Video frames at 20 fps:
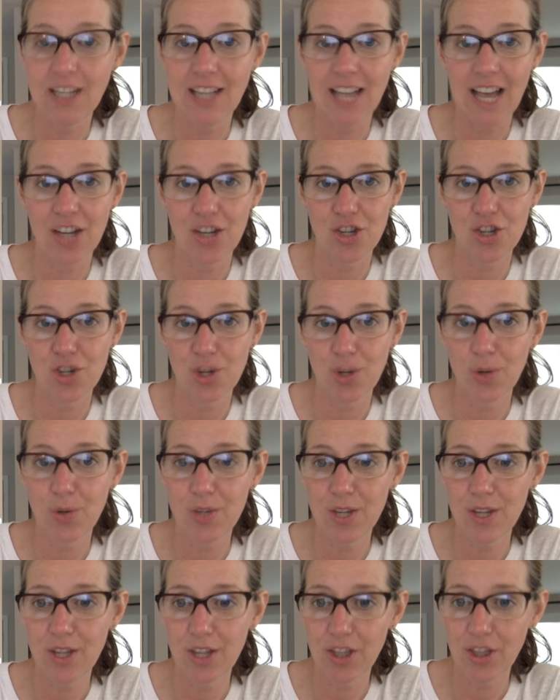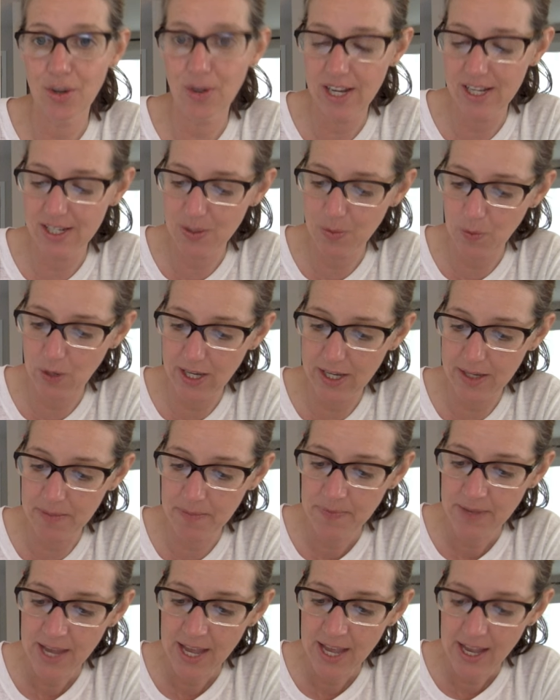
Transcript: that shows you that there is one.